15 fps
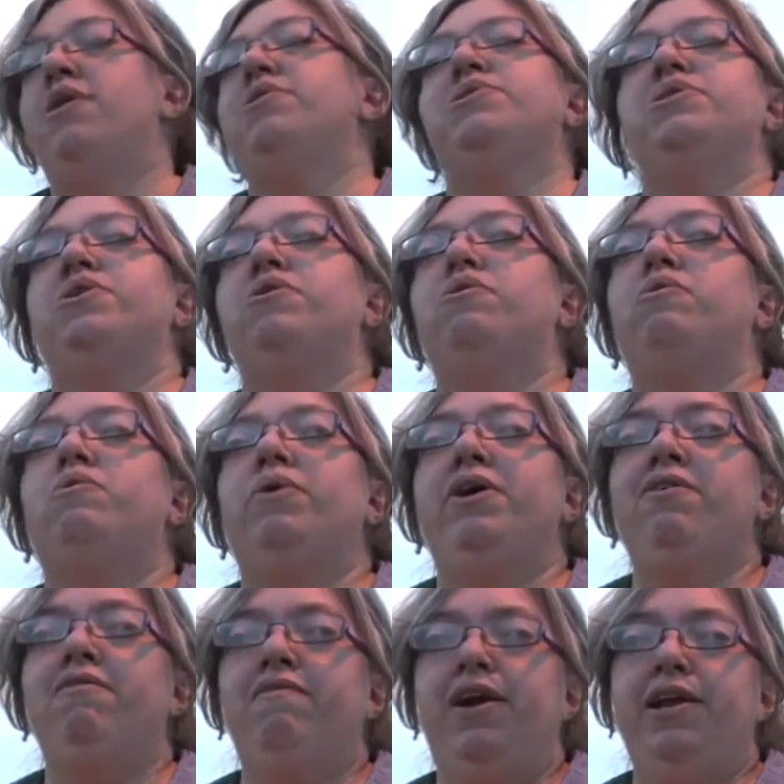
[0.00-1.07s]
So
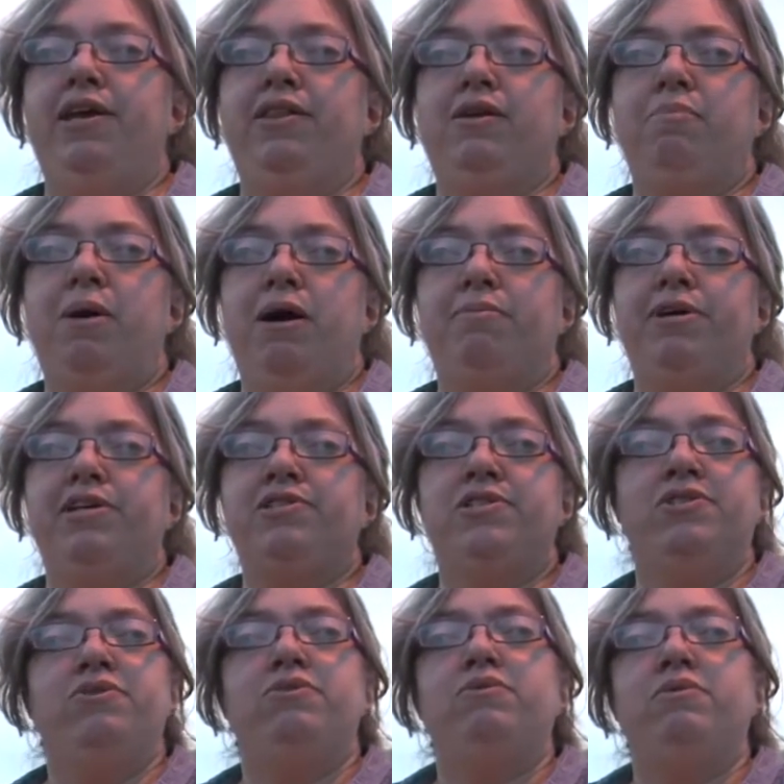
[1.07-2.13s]
we're inviting the public
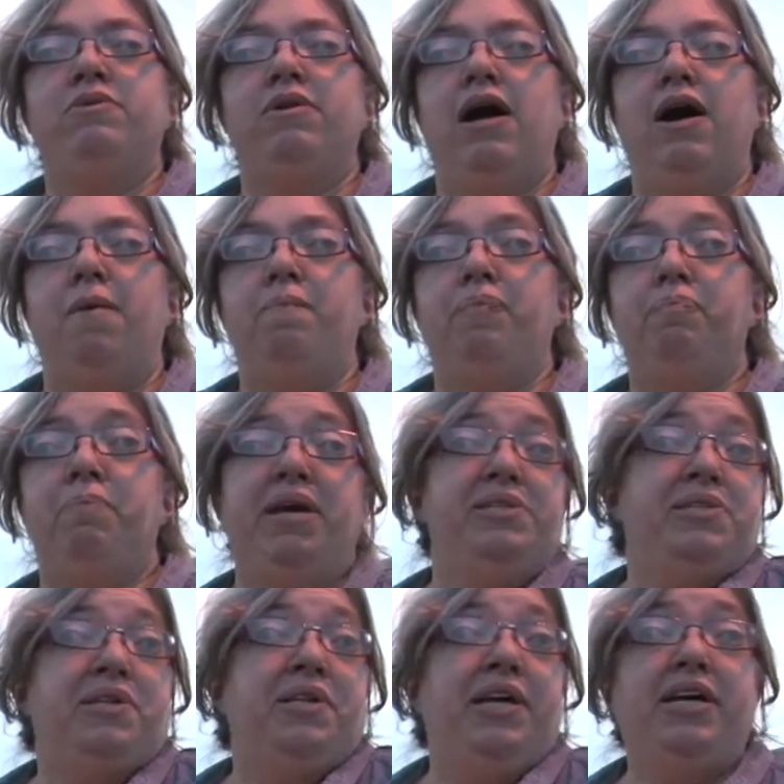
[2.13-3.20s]
to um,
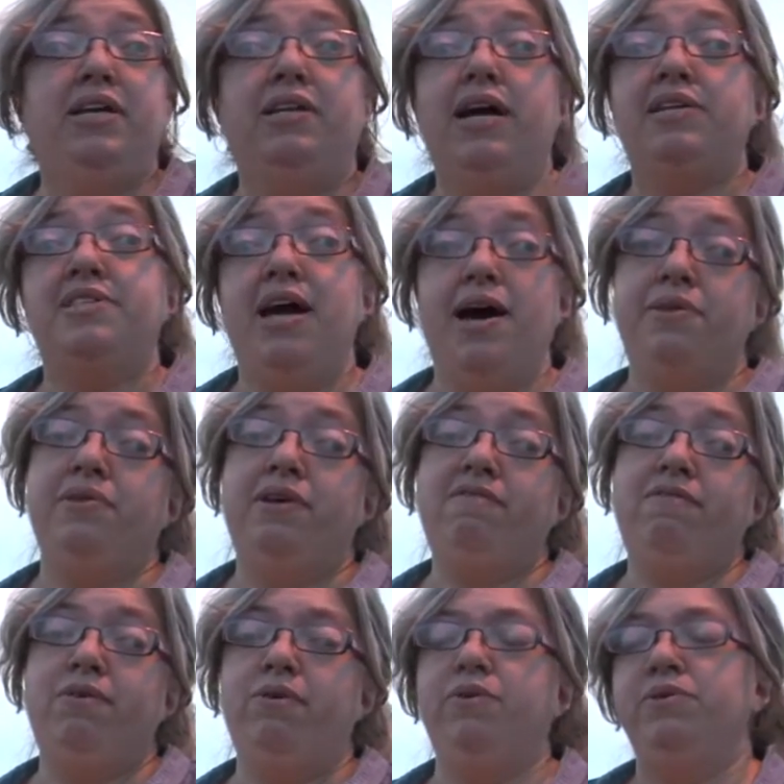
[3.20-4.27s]
basically collect ethnic
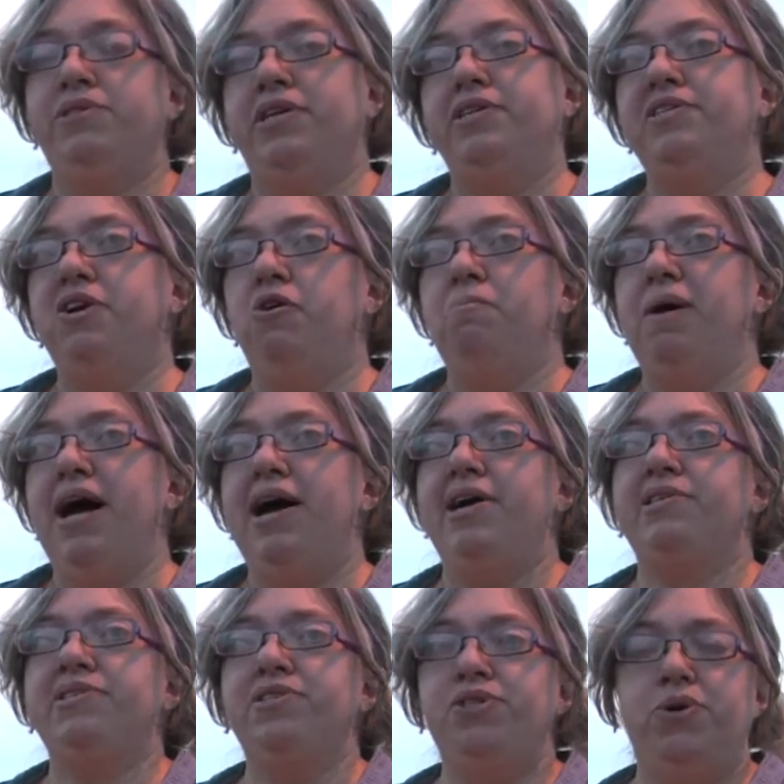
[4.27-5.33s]
foods in tote
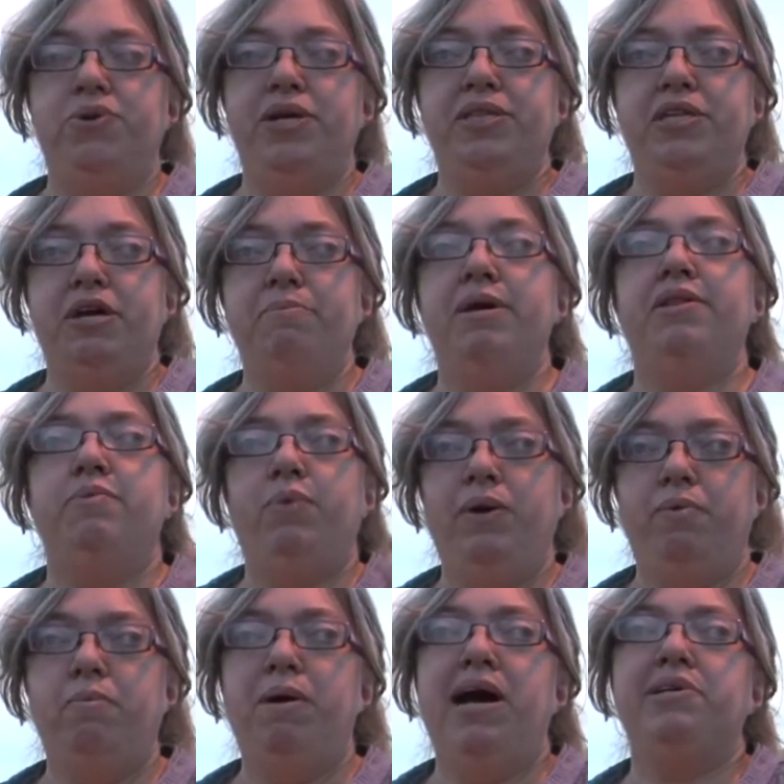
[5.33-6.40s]
bags and donate them and then we
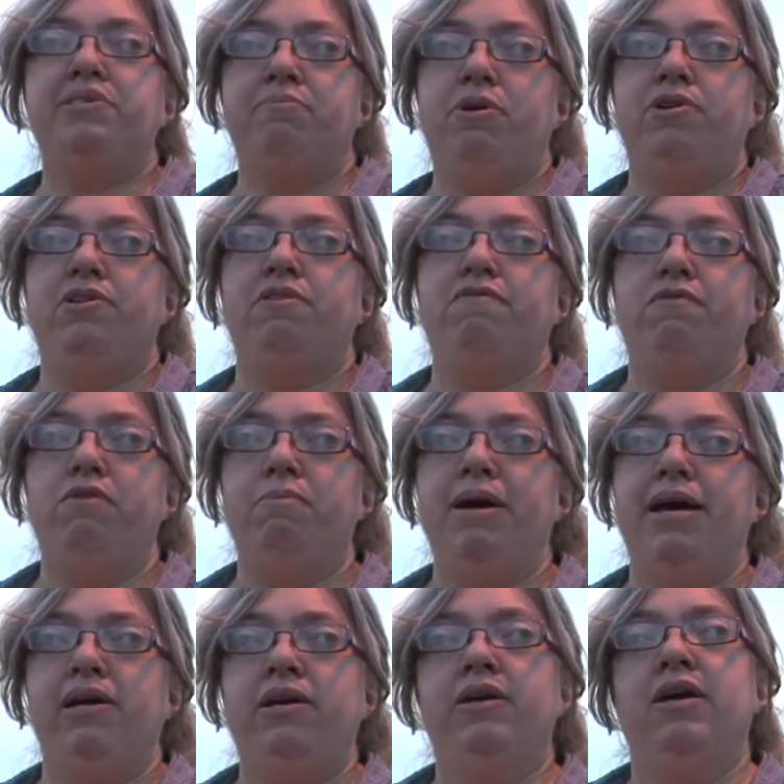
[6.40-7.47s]
will pass them on to the food
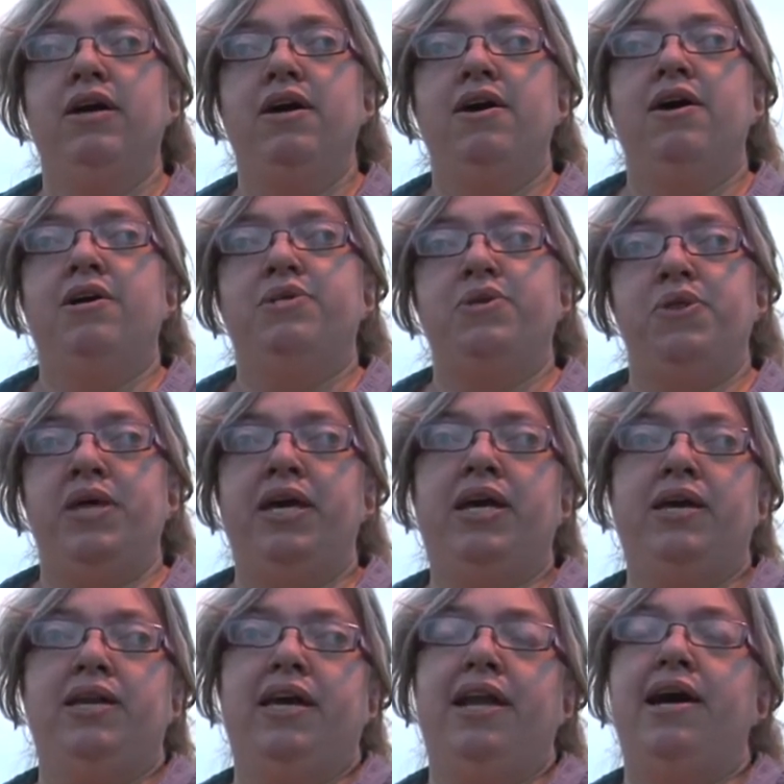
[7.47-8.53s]
bank so they
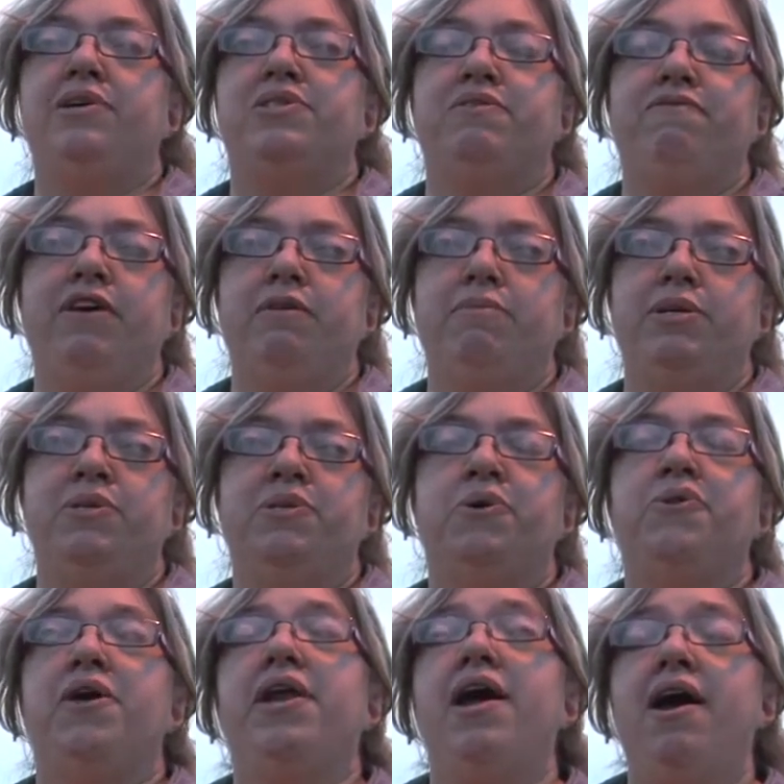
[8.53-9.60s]
can get out to families so
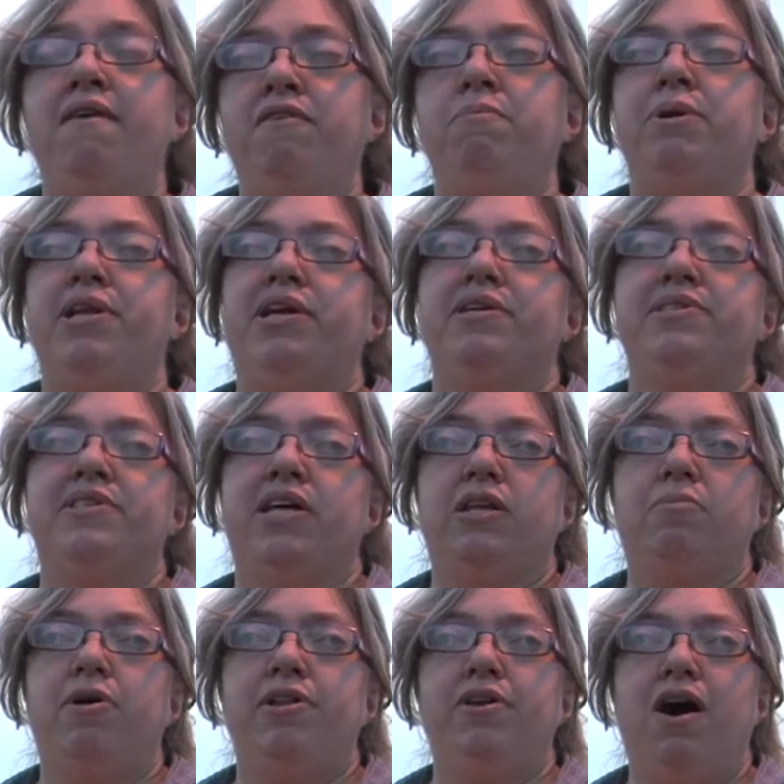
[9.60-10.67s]
that everybody can
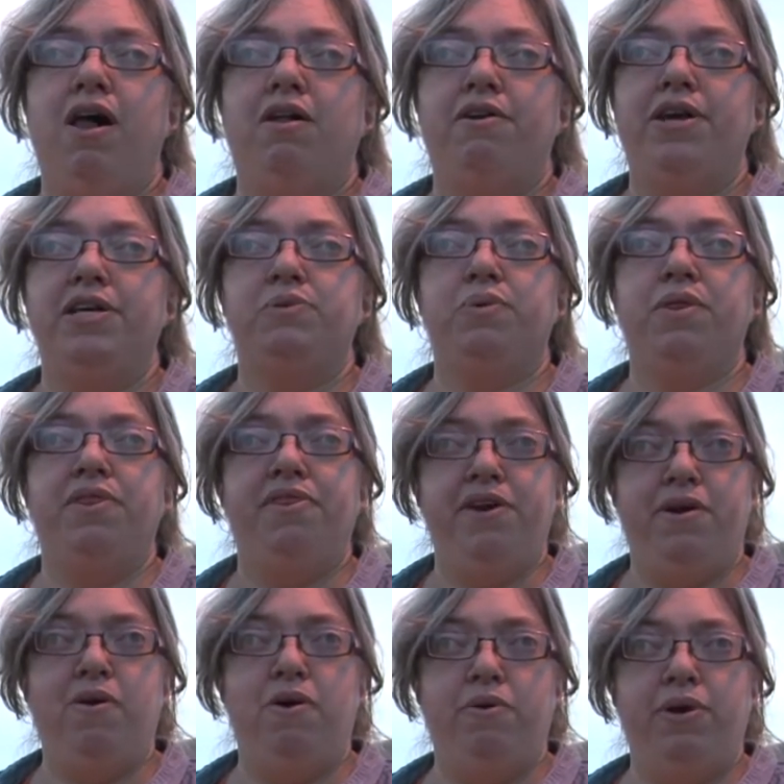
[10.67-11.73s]
celebrate the holidays with
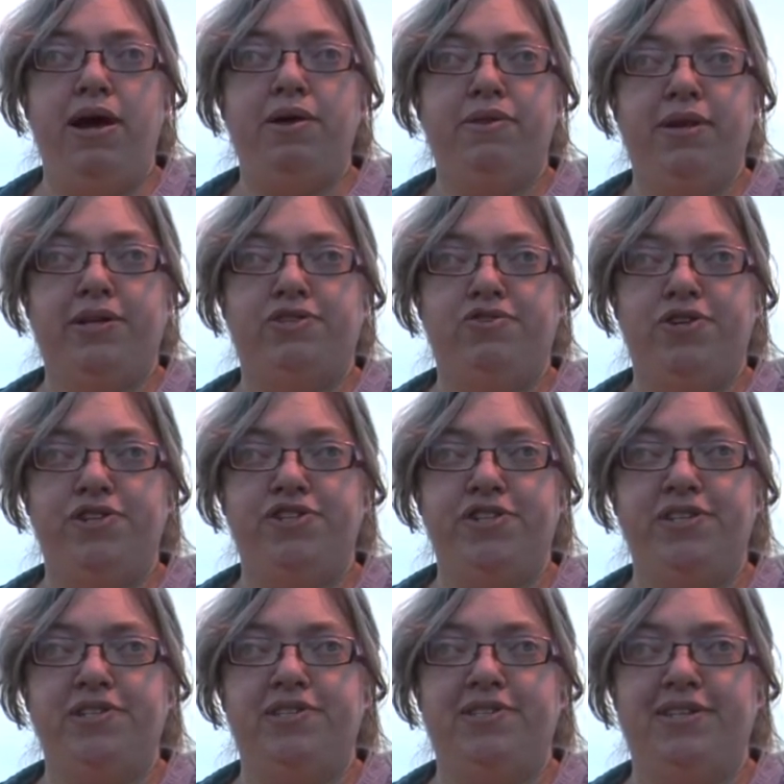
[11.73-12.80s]
their own ethnic
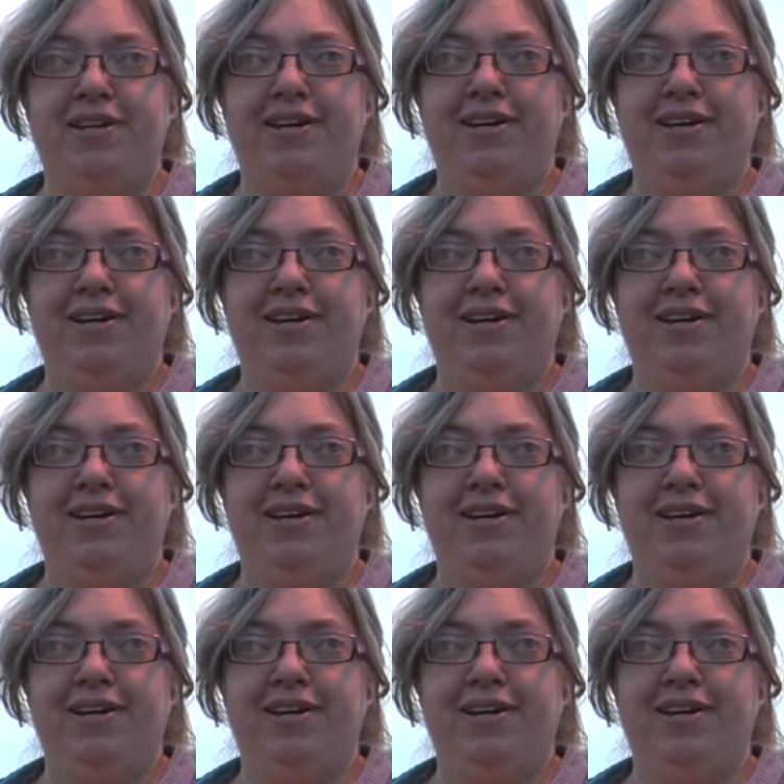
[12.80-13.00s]
traditions.